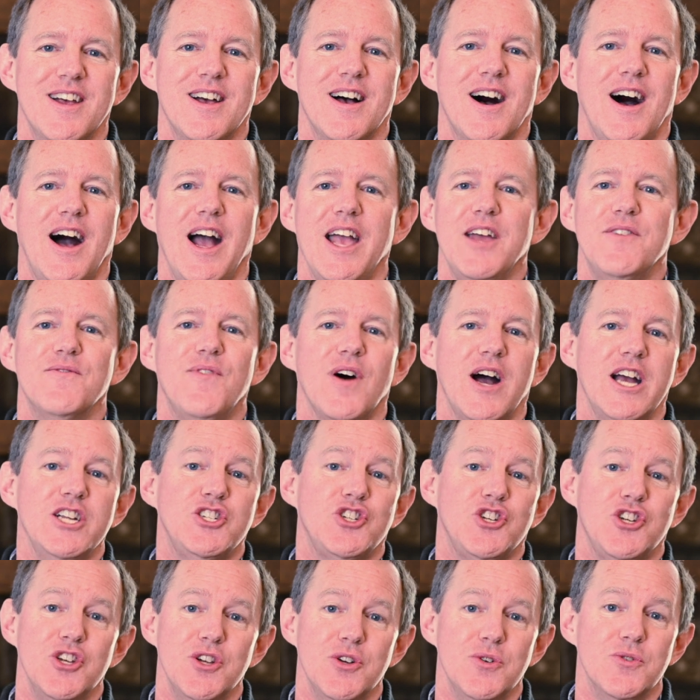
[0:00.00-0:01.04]
I
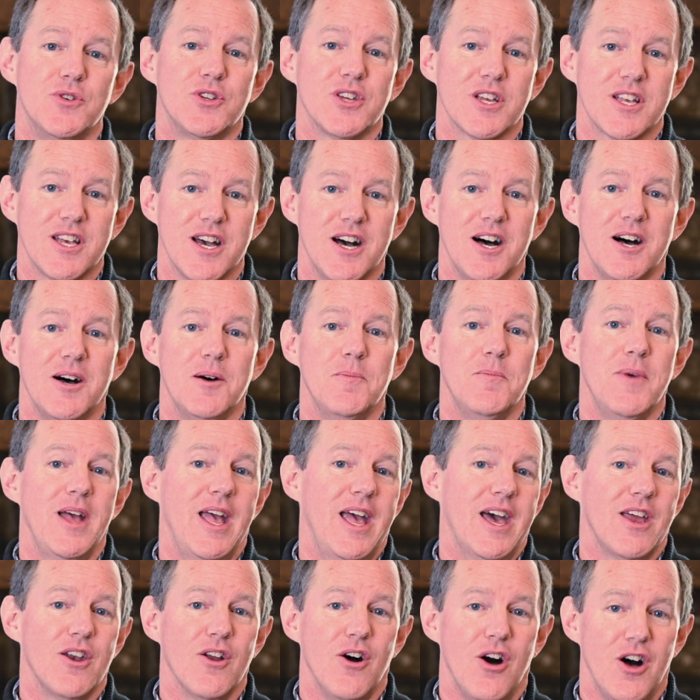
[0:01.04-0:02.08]
invite you to come
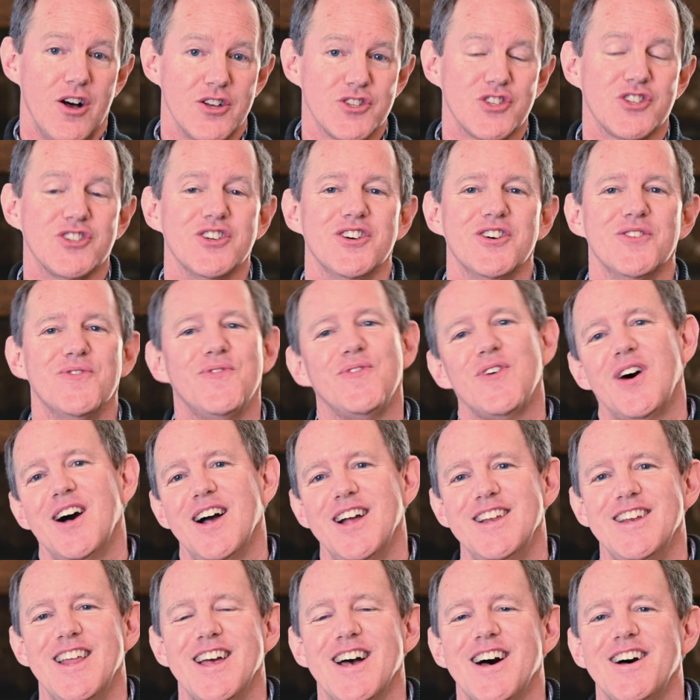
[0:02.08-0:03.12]
and also
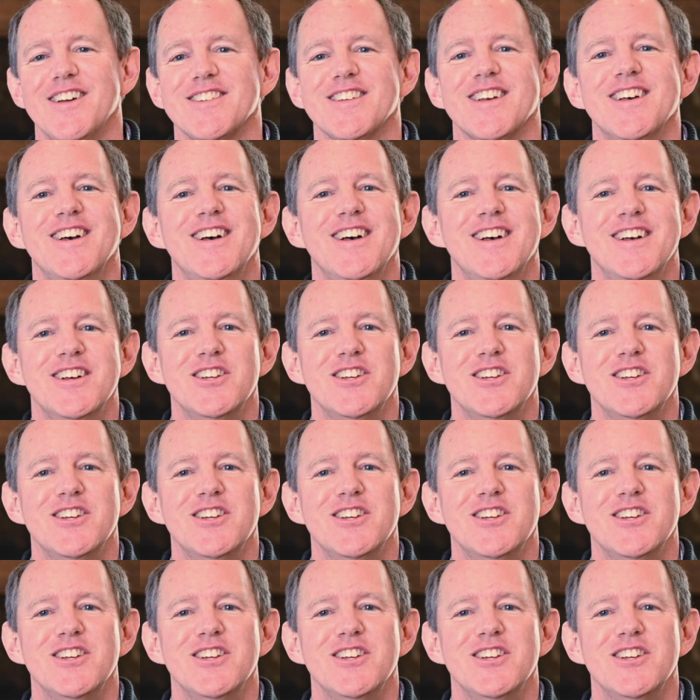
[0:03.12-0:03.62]
find out